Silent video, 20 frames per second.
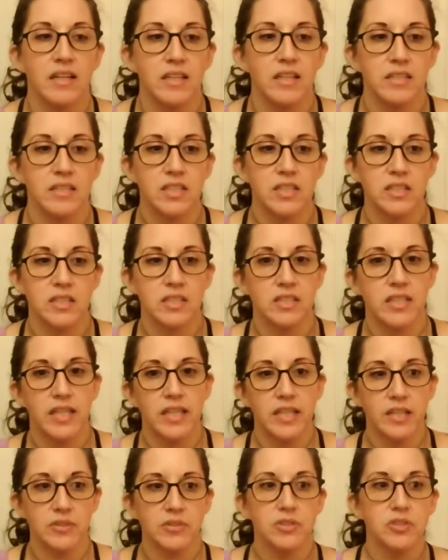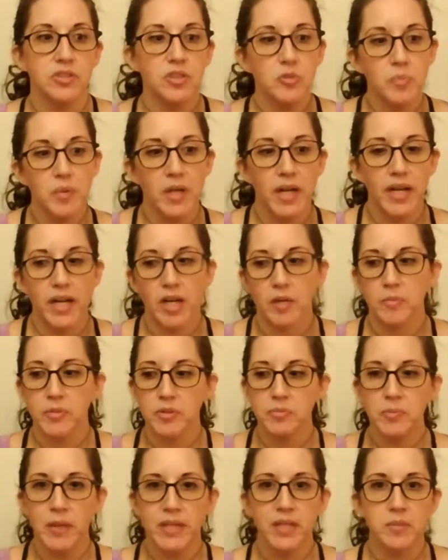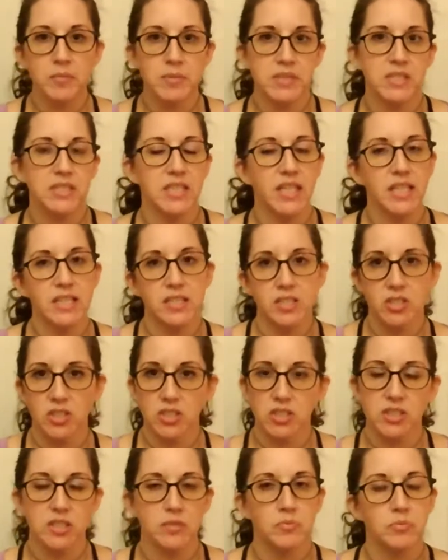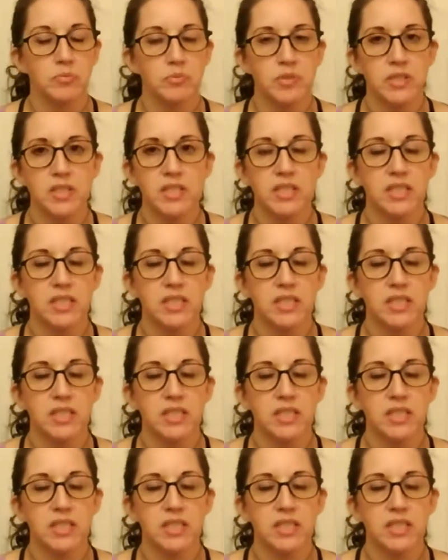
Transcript: just saying how stupid I am or making mistakes and just really